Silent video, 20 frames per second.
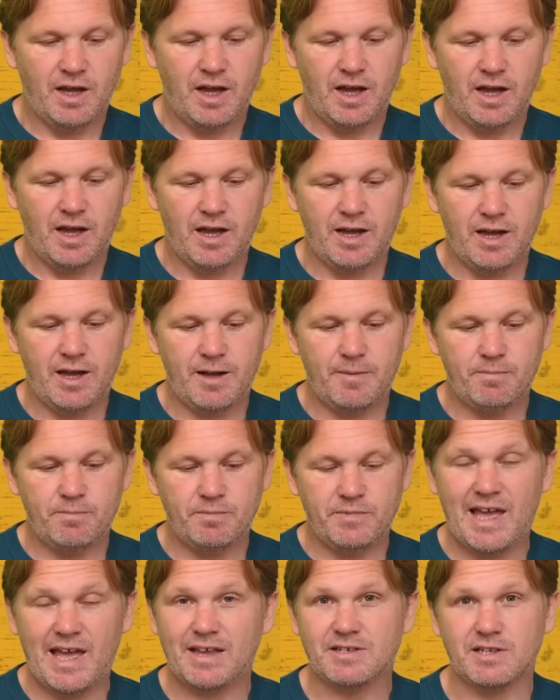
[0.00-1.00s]
So
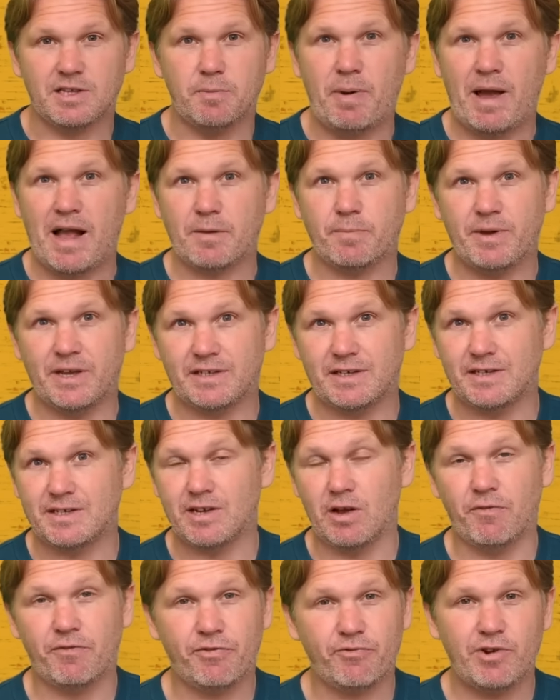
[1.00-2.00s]
the pack picks
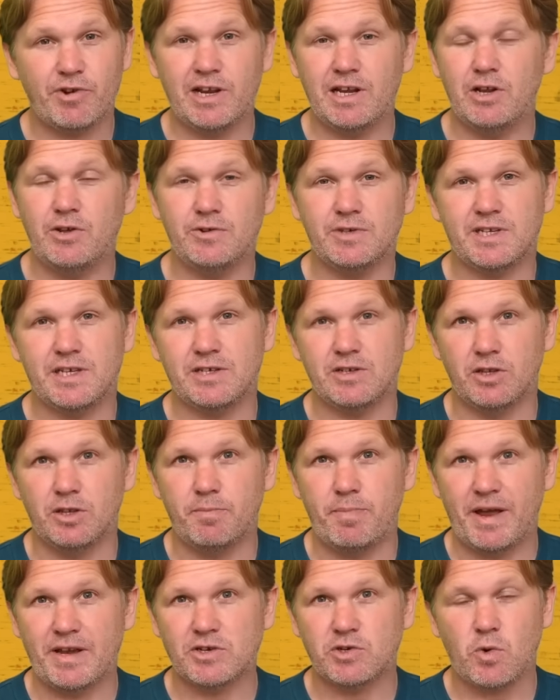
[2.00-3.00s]
itself. Three Lucy's on the
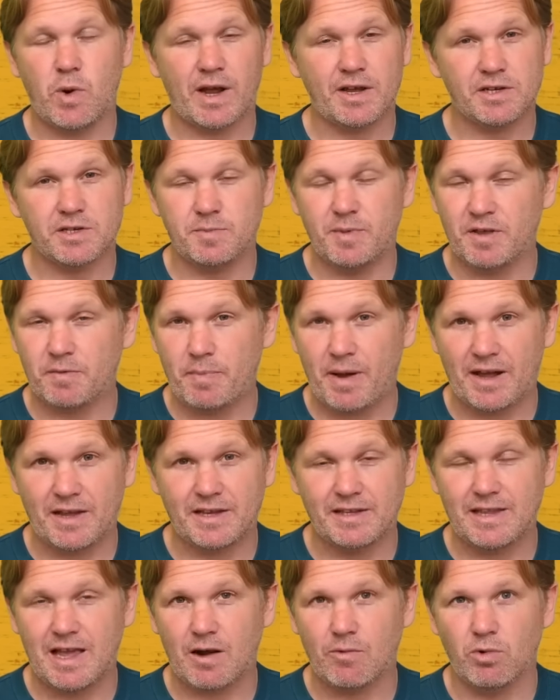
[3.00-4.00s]
bench. Quacker Smith back
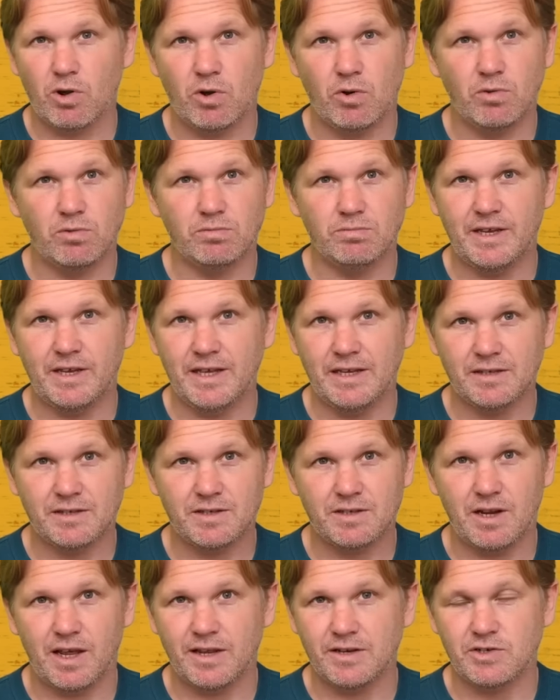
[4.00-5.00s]
in that role is
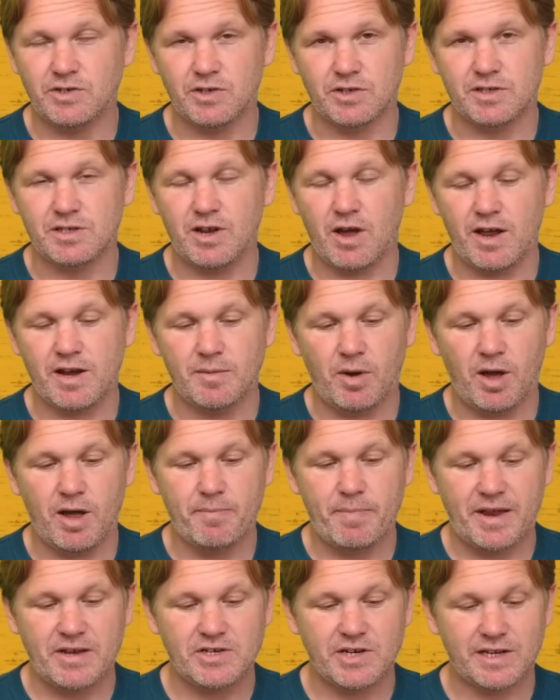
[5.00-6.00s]
just dynamite.
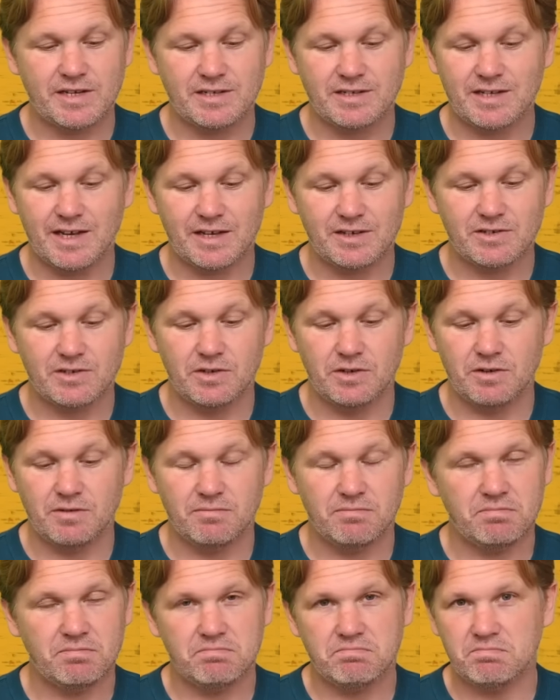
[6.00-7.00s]
Ben Jason Dixon,
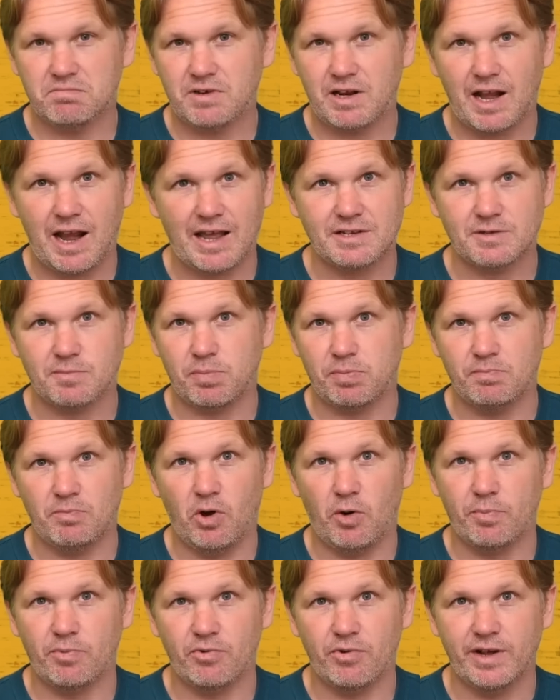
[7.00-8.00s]
class
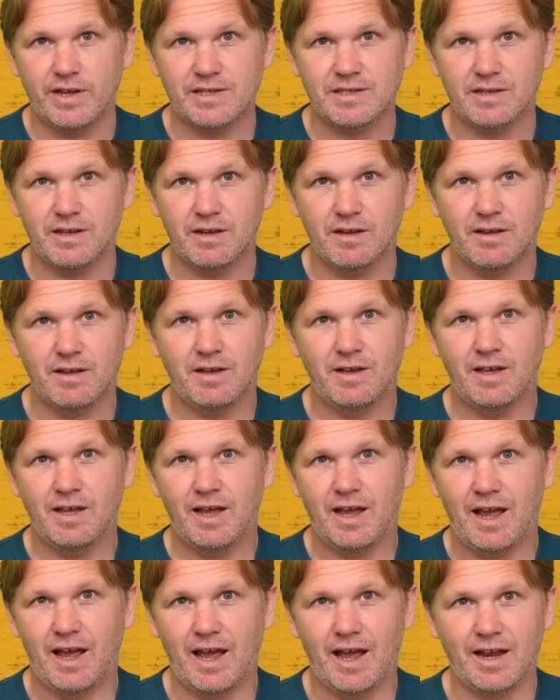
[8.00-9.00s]
operator.
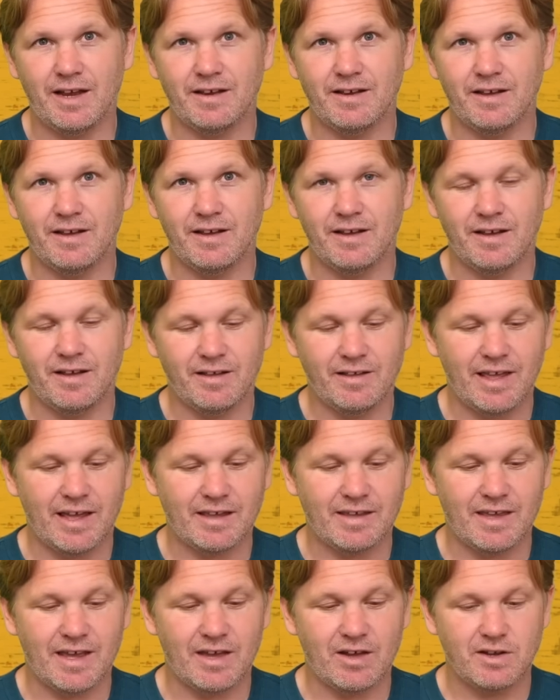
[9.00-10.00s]
And
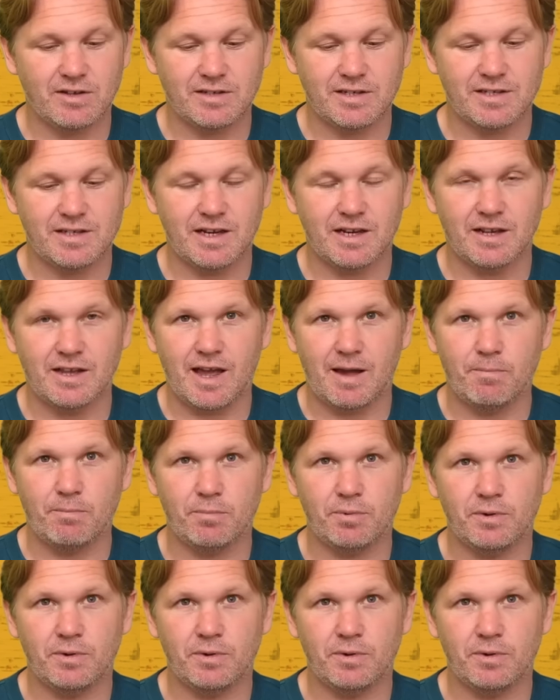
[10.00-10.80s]
Gerhard Steenkamp